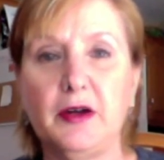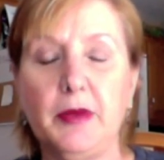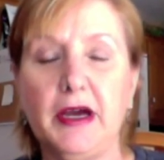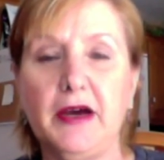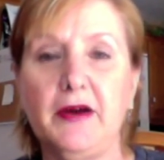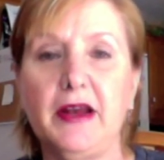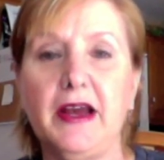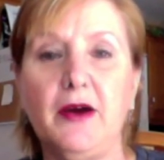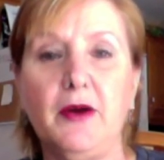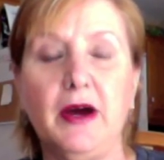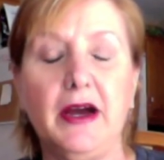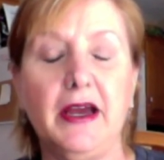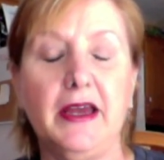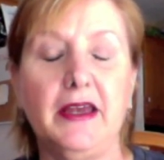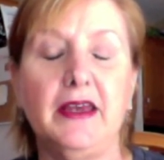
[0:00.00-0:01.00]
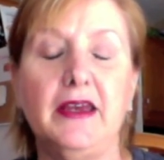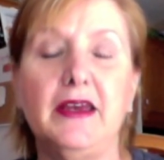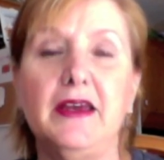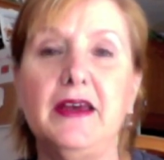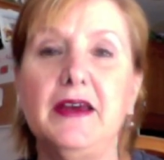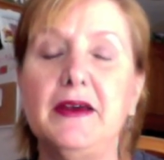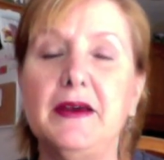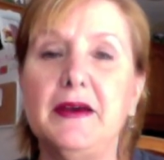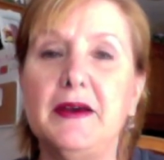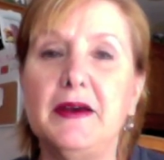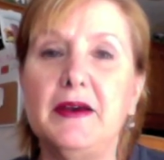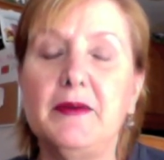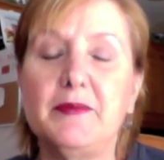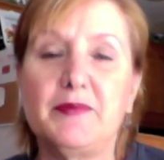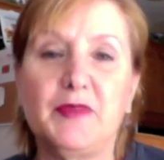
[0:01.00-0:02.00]
If you've ever read my blog
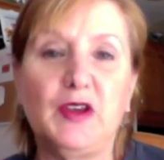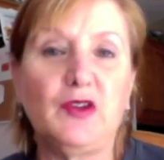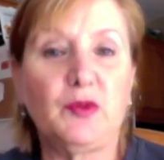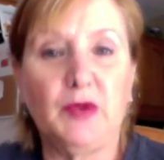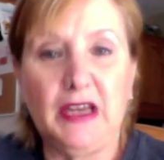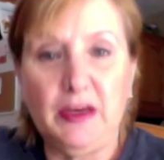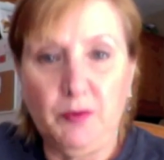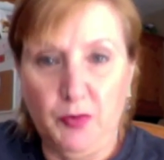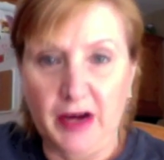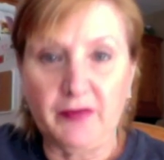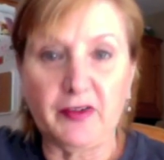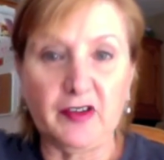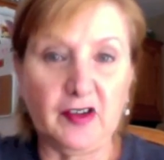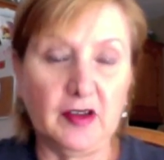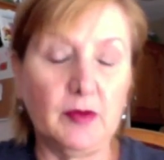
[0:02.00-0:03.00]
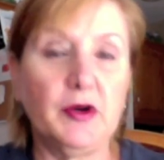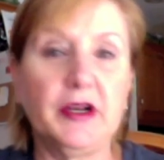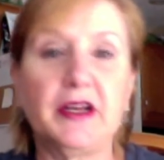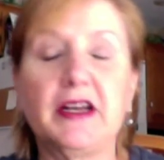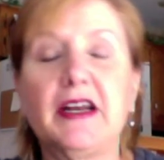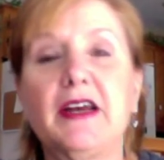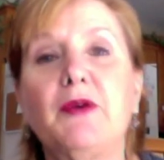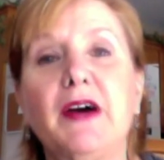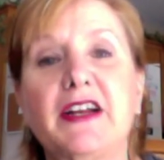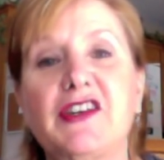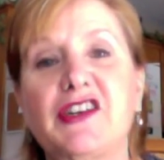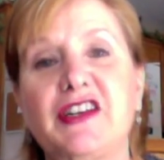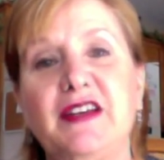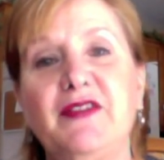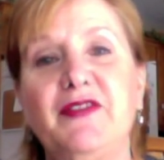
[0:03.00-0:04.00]
post, there's a blog on there. There's
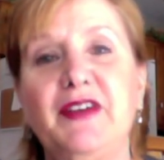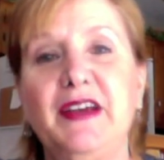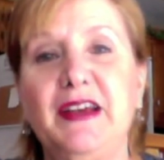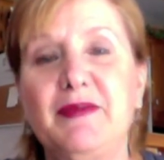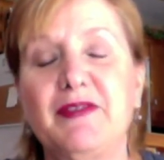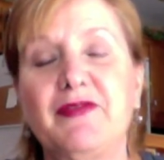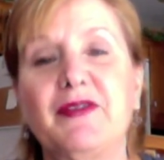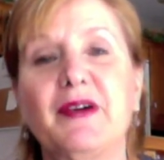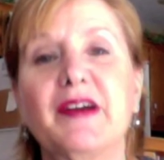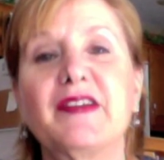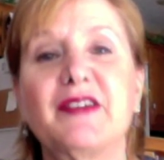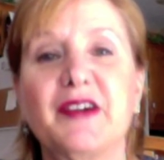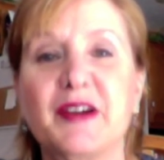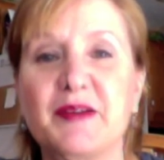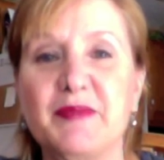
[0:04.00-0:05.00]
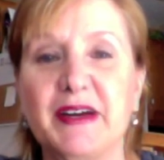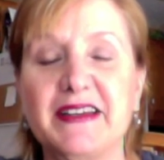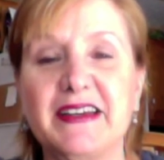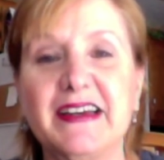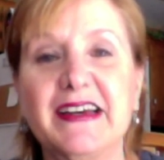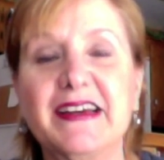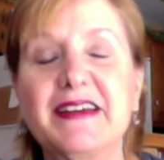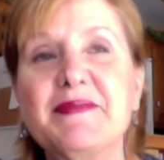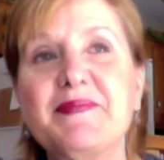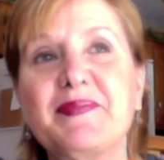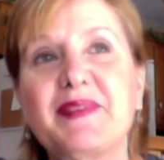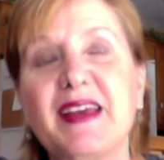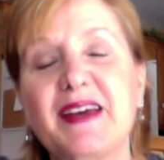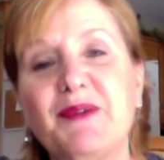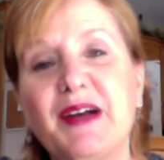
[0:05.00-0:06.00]
something on there about how I
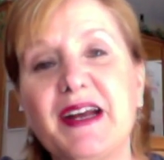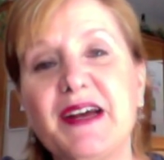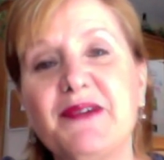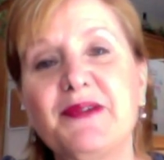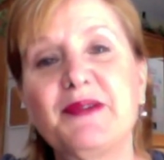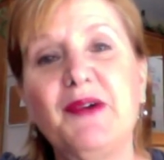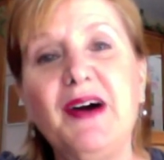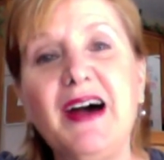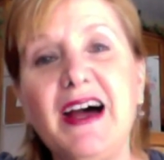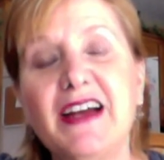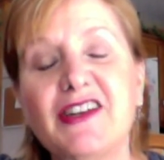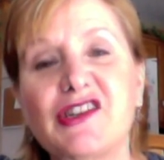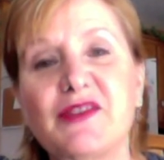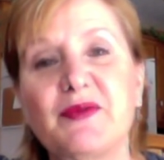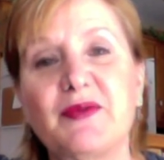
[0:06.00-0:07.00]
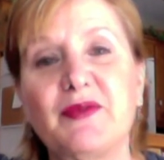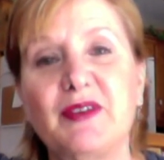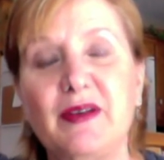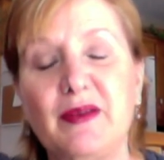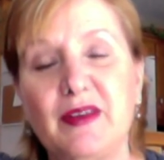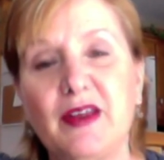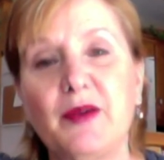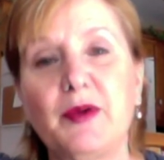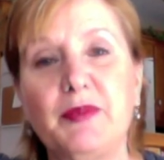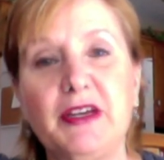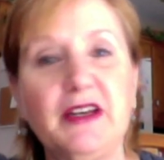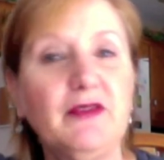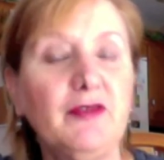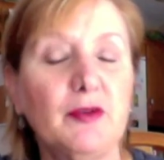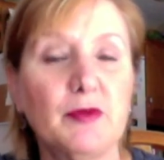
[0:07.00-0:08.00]
used to eat breakfast in the morning and I'd
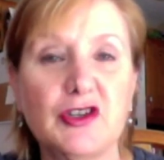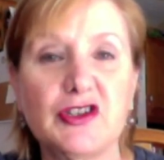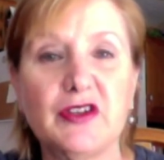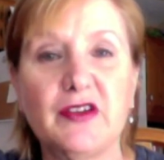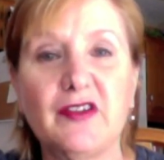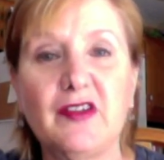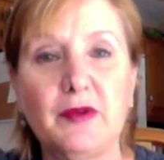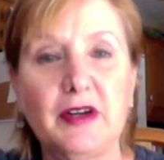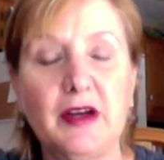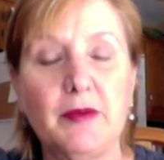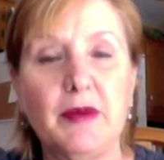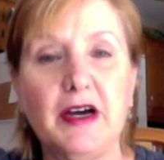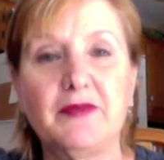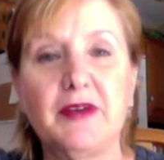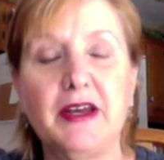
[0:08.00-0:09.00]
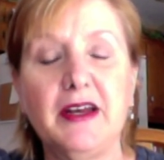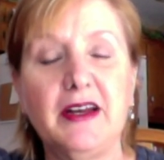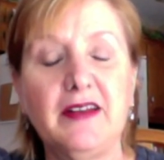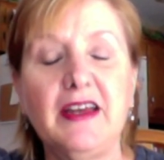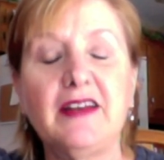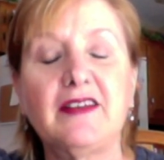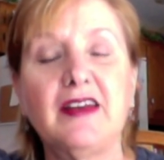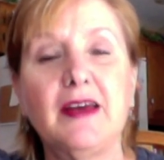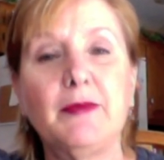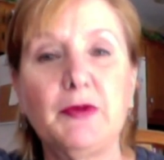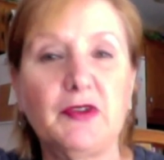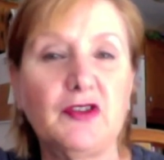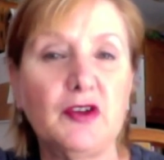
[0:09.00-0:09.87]
watch TV before I started my day.